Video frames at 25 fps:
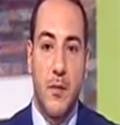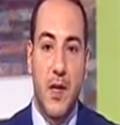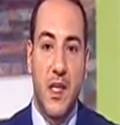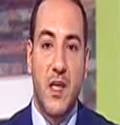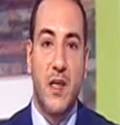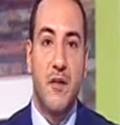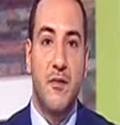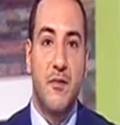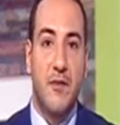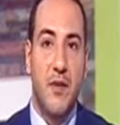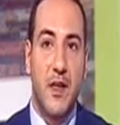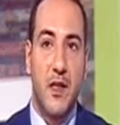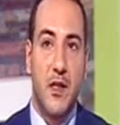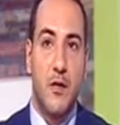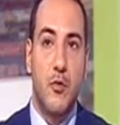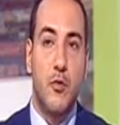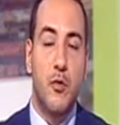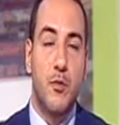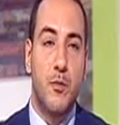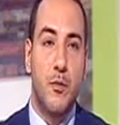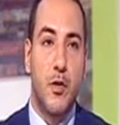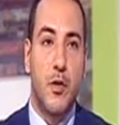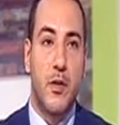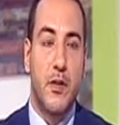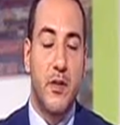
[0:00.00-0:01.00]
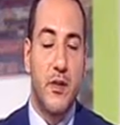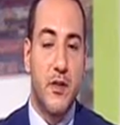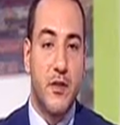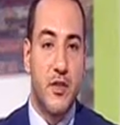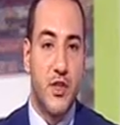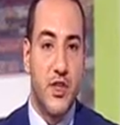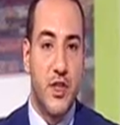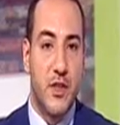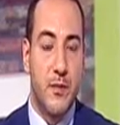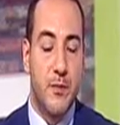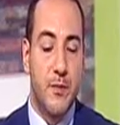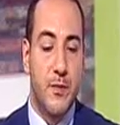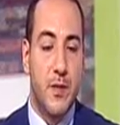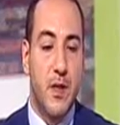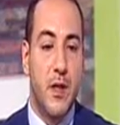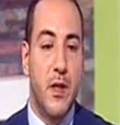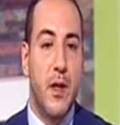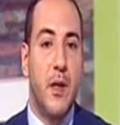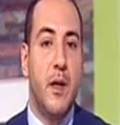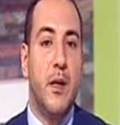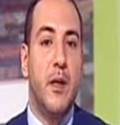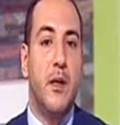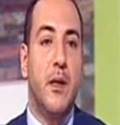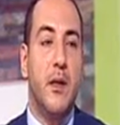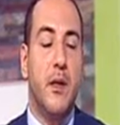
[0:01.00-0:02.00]
make a very good partnership
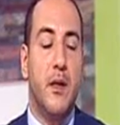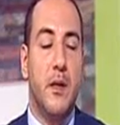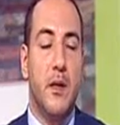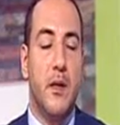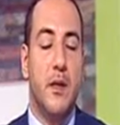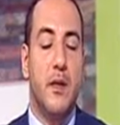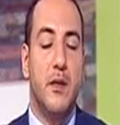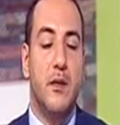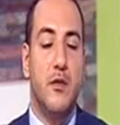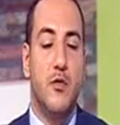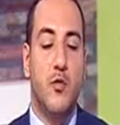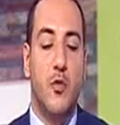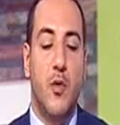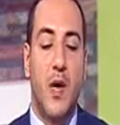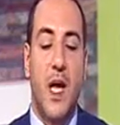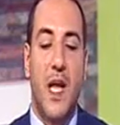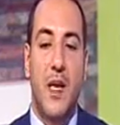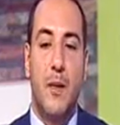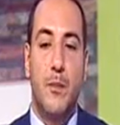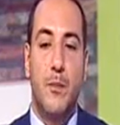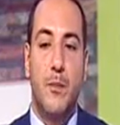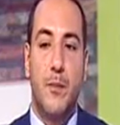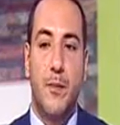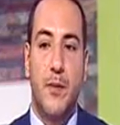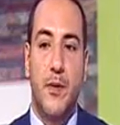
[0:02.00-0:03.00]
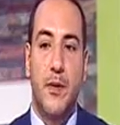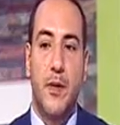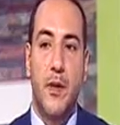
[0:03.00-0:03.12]
uh, to help